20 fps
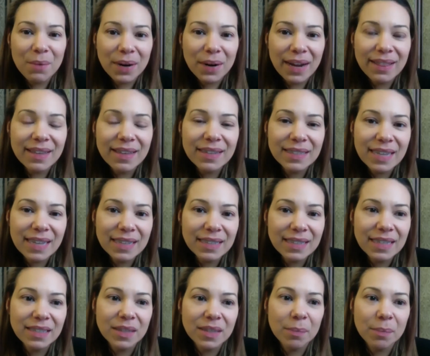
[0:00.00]
think sets
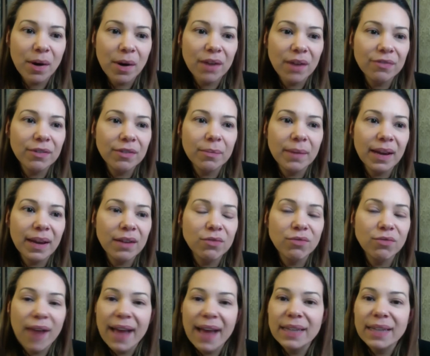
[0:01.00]
this apart from like
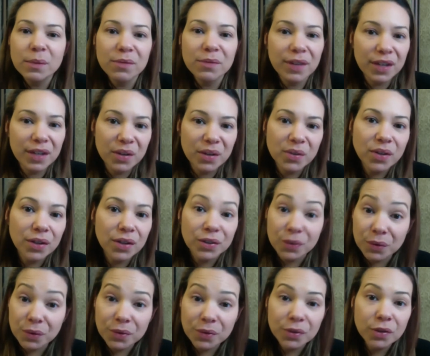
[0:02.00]
random videos on
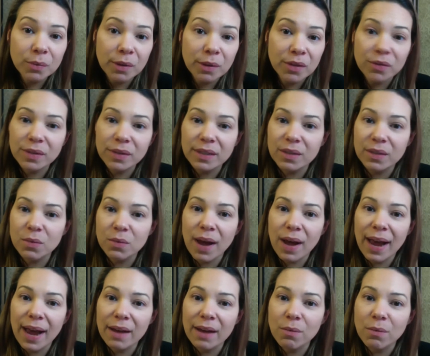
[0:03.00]
YouTube, and the reason
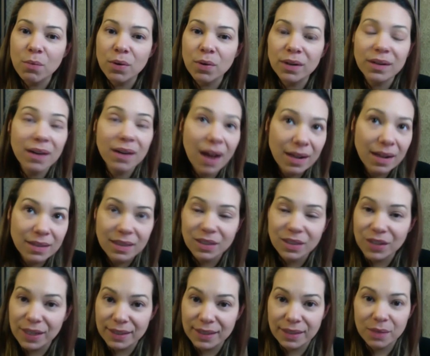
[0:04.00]
why I would not
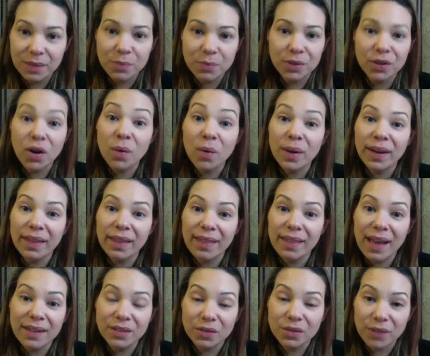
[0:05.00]
suggest someone going in
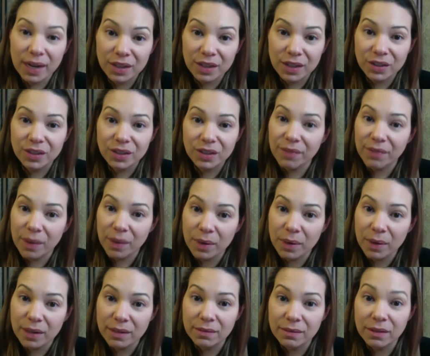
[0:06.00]
that direction if they want
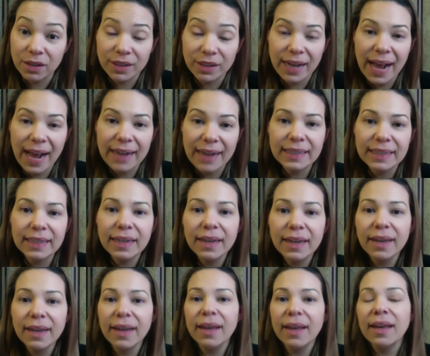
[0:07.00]
to learn acting,
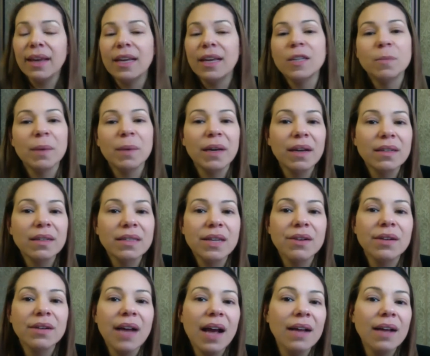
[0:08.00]
is because they're
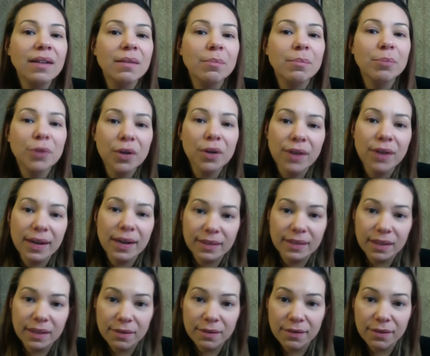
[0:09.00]
not
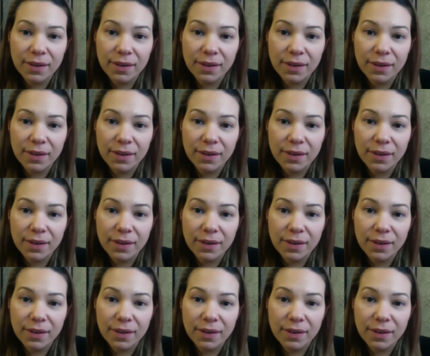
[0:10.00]
progressive.